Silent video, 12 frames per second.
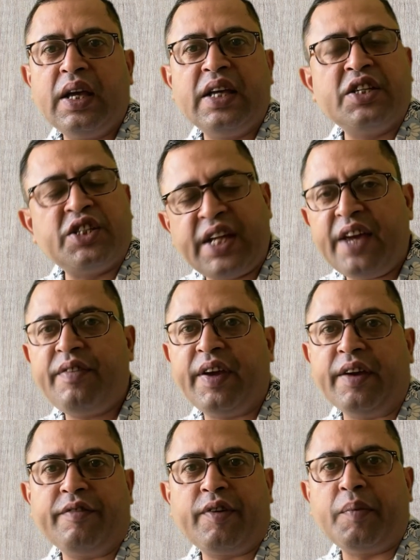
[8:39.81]
Stay away
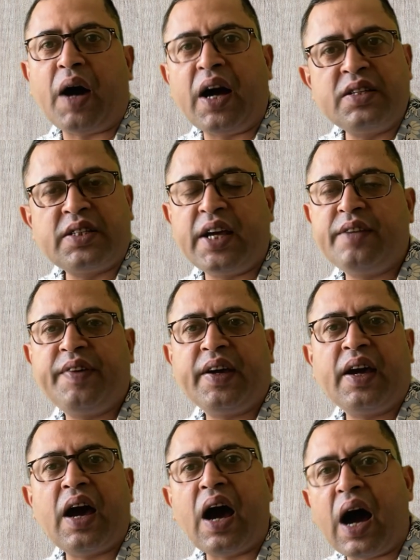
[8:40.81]
from unscientific,
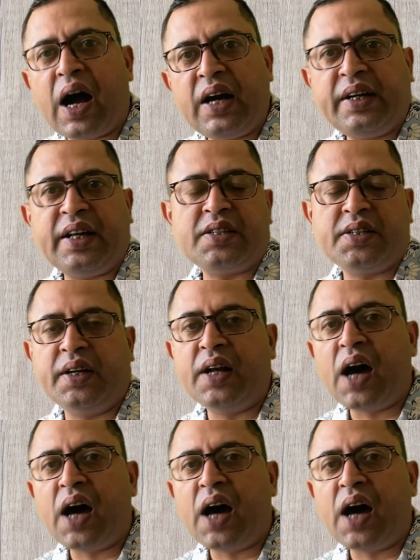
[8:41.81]
untested,